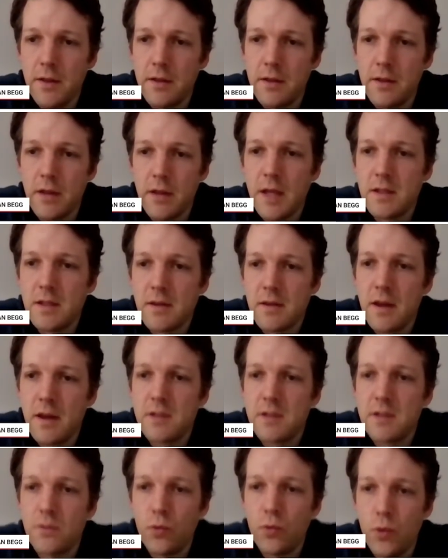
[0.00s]
the
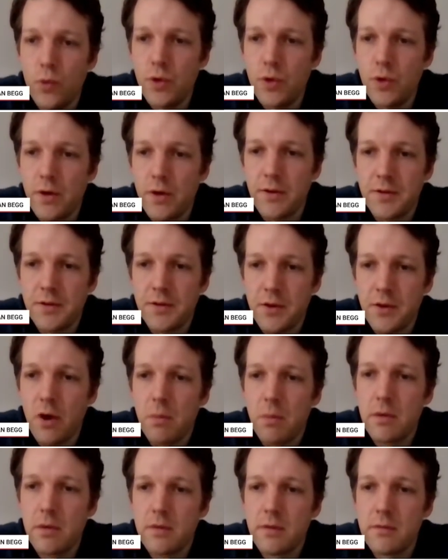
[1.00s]
legislation would not
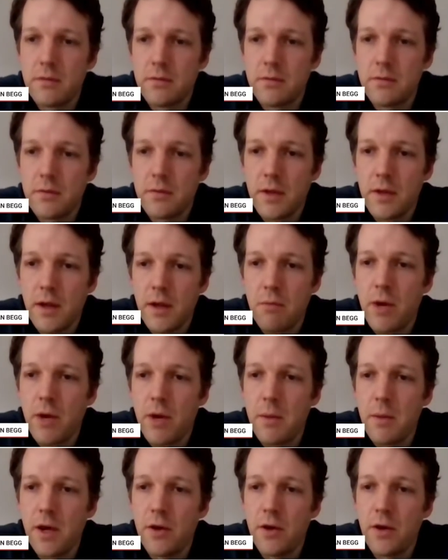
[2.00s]
stop a
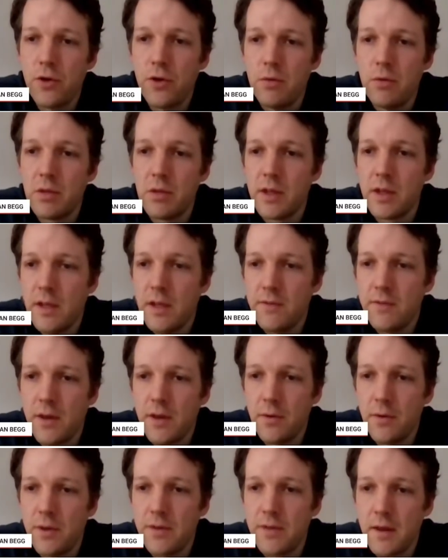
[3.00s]
Premier who believed
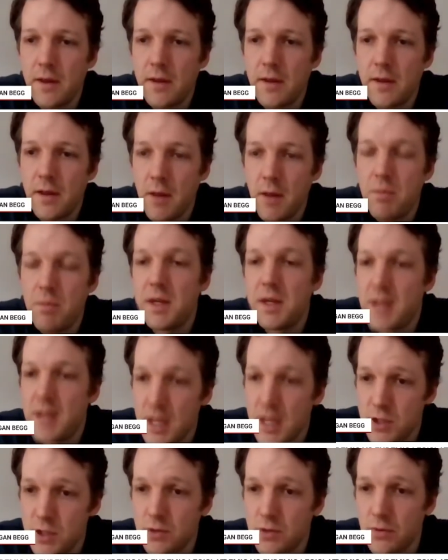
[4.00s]
there was a
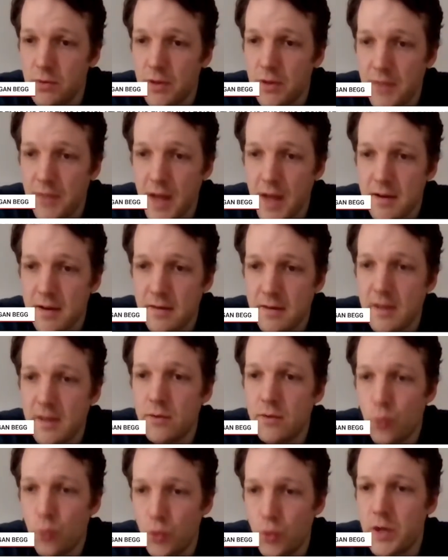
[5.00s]
potential that
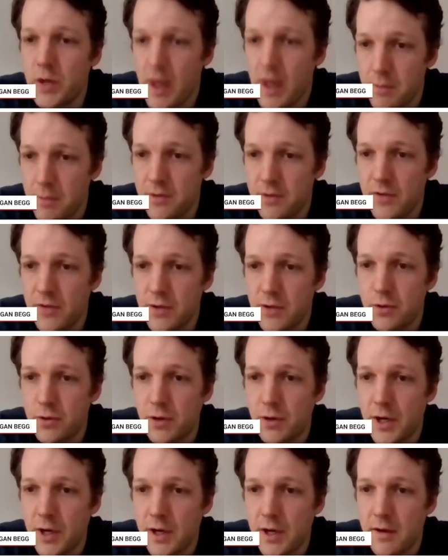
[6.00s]
disease would come to
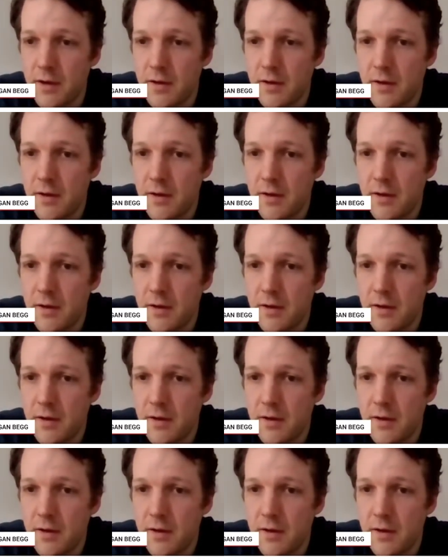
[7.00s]
Victoria